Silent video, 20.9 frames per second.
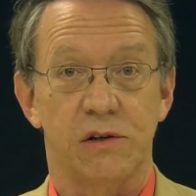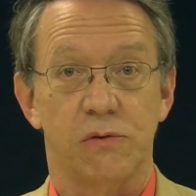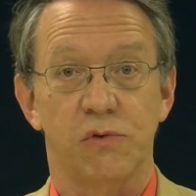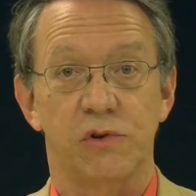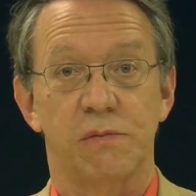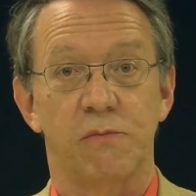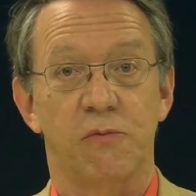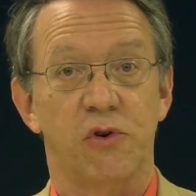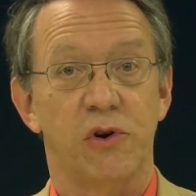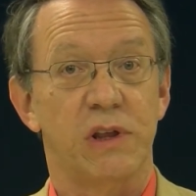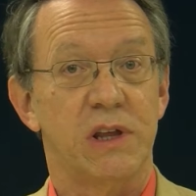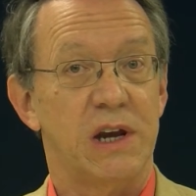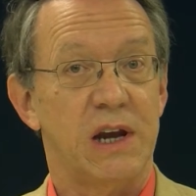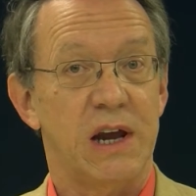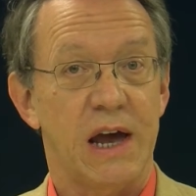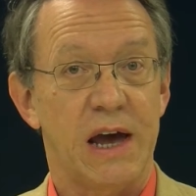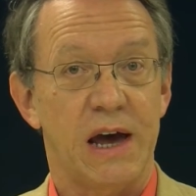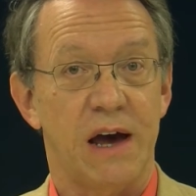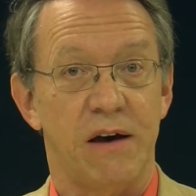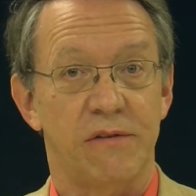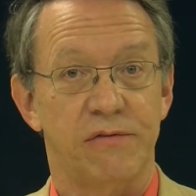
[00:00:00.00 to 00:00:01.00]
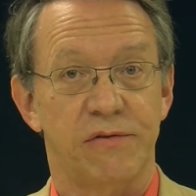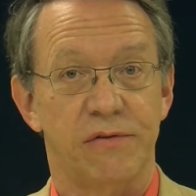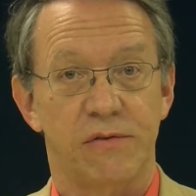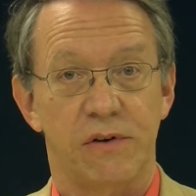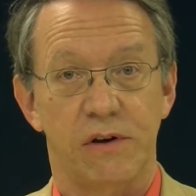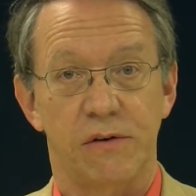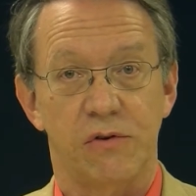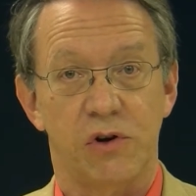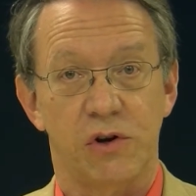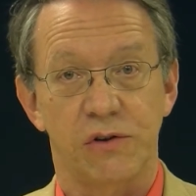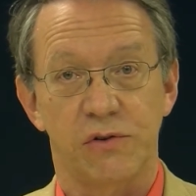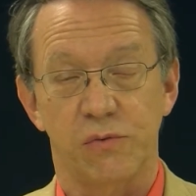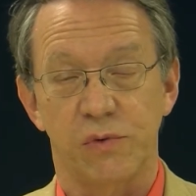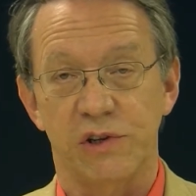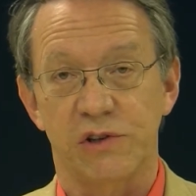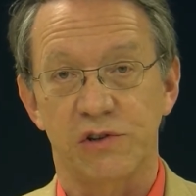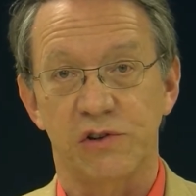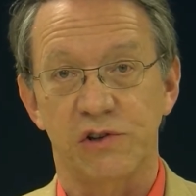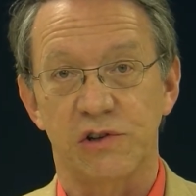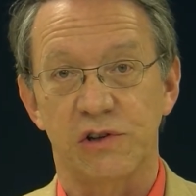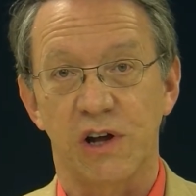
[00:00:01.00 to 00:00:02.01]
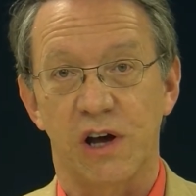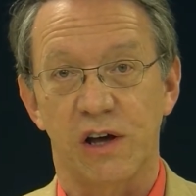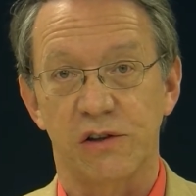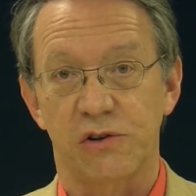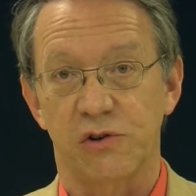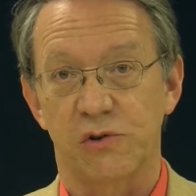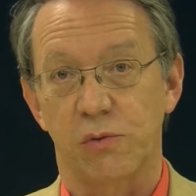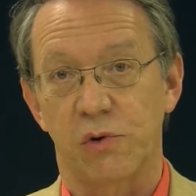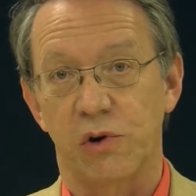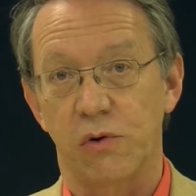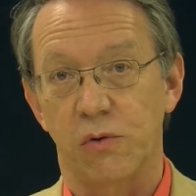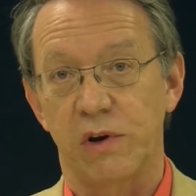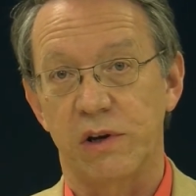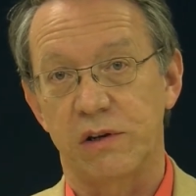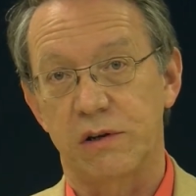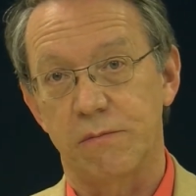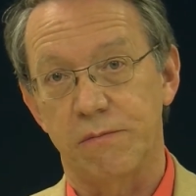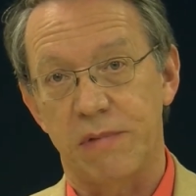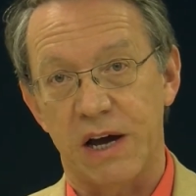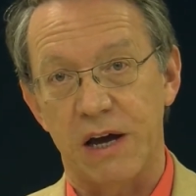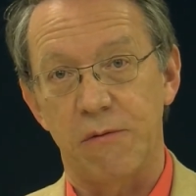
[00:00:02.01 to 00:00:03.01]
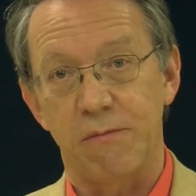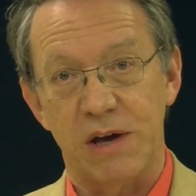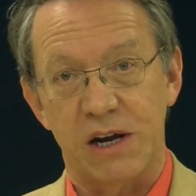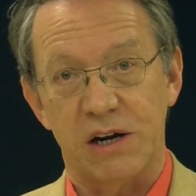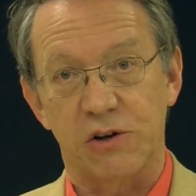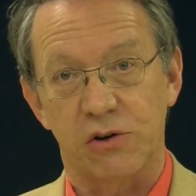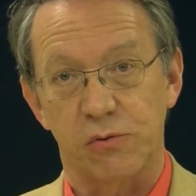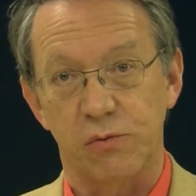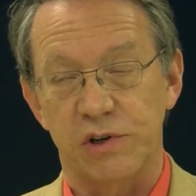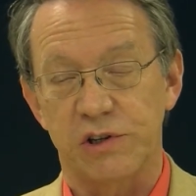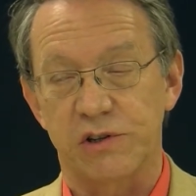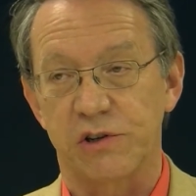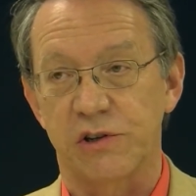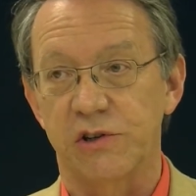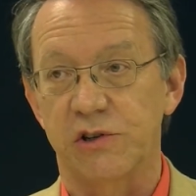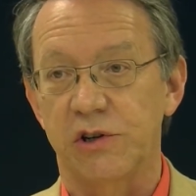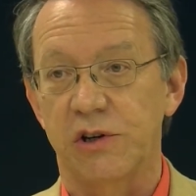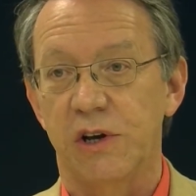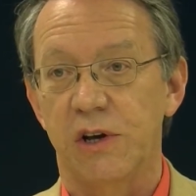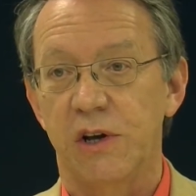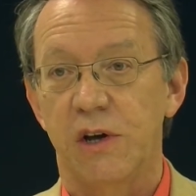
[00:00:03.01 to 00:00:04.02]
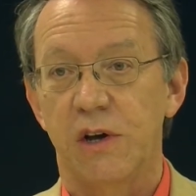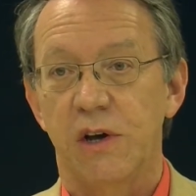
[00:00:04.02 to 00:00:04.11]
it was more than half of all the research dollars were going to biomedical research.